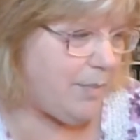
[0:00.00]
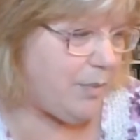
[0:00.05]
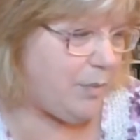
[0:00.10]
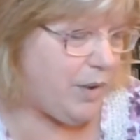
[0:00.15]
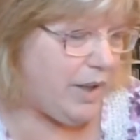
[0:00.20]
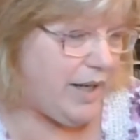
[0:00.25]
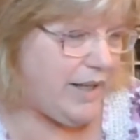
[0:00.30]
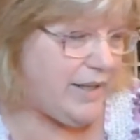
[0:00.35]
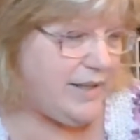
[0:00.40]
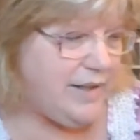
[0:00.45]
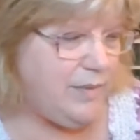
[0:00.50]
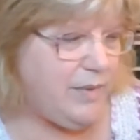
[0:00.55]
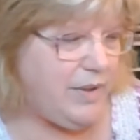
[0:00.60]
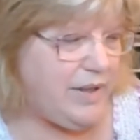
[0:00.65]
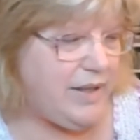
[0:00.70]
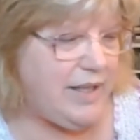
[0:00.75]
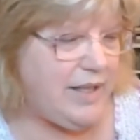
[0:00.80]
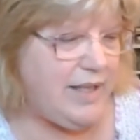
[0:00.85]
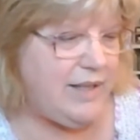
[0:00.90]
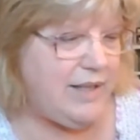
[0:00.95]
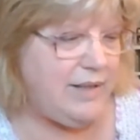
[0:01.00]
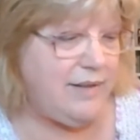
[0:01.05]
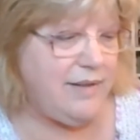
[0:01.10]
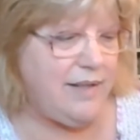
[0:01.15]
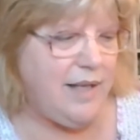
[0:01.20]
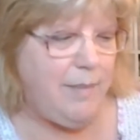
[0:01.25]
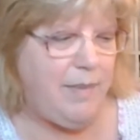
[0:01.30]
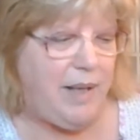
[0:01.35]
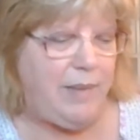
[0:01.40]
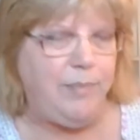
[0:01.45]
What I did with these is
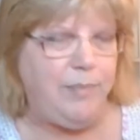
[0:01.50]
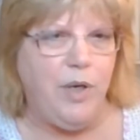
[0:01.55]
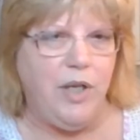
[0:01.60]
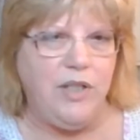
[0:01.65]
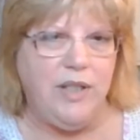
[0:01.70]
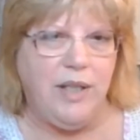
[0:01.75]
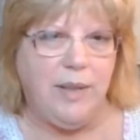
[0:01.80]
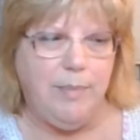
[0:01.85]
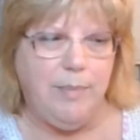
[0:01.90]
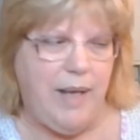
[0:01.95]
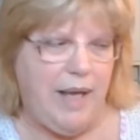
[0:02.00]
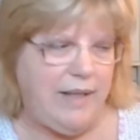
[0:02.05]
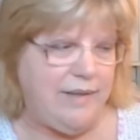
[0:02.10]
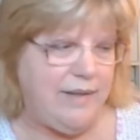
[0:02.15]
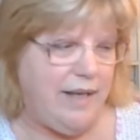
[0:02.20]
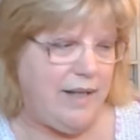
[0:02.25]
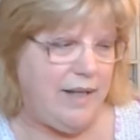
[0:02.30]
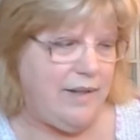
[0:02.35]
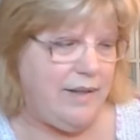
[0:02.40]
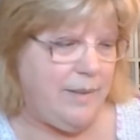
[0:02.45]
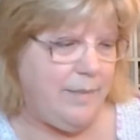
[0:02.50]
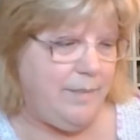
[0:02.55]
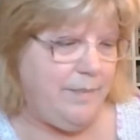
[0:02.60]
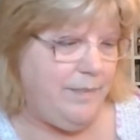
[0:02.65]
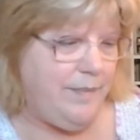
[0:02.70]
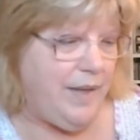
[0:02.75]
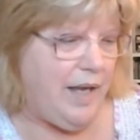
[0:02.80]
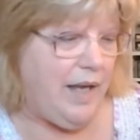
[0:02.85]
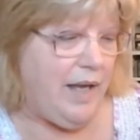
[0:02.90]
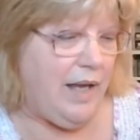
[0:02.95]
I made project bags out of them.
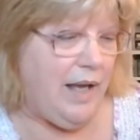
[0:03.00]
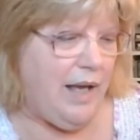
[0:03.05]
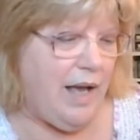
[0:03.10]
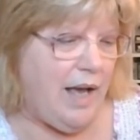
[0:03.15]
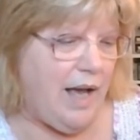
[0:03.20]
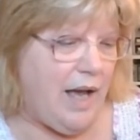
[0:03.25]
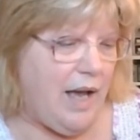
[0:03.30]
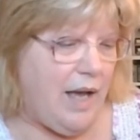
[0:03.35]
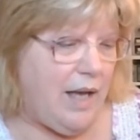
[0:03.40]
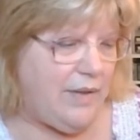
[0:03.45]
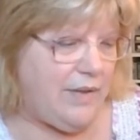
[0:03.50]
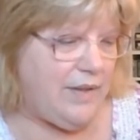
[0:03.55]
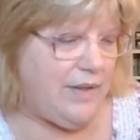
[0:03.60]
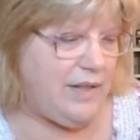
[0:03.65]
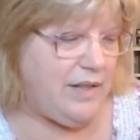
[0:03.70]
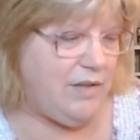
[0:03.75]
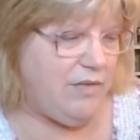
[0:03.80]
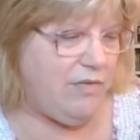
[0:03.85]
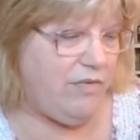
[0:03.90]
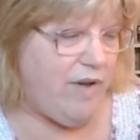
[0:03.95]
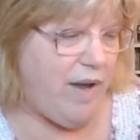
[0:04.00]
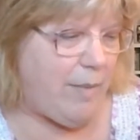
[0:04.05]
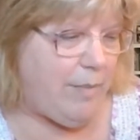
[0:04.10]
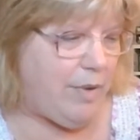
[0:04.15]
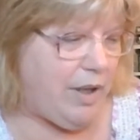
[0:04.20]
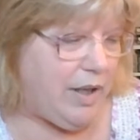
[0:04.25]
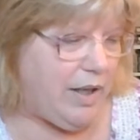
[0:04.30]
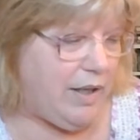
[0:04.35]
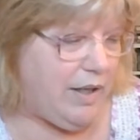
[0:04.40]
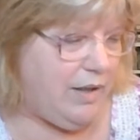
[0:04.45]
This
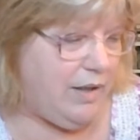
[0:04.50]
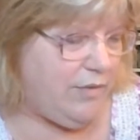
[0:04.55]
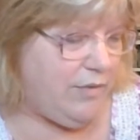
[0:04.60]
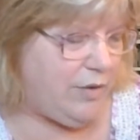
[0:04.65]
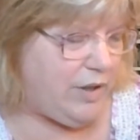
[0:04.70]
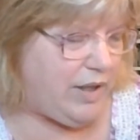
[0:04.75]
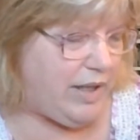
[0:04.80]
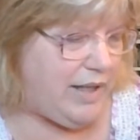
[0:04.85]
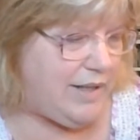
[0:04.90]
fabric for the Eat